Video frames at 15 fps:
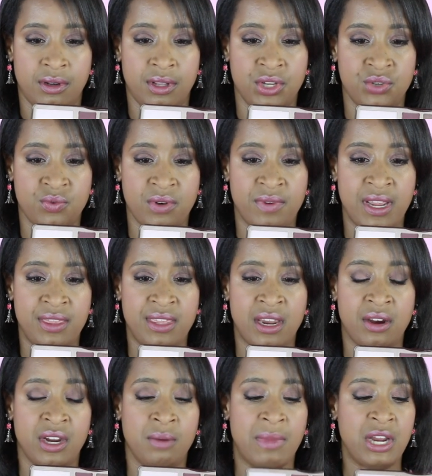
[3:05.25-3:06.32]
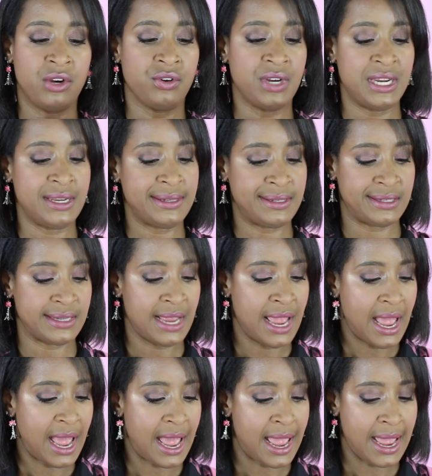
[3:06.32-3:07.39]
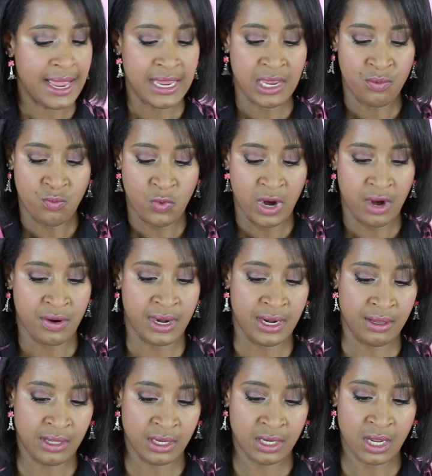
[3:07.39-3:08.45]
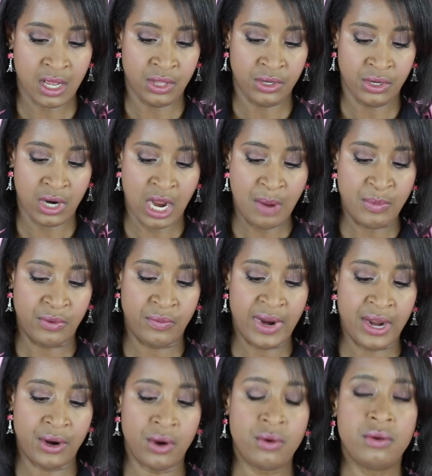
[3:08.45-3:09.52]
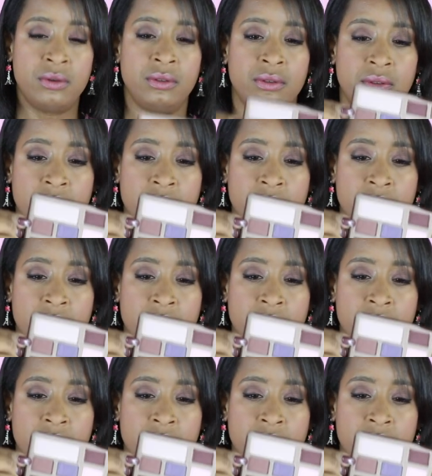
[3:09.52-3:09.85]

this one right there in my crease. I am wearing the color Amaretto,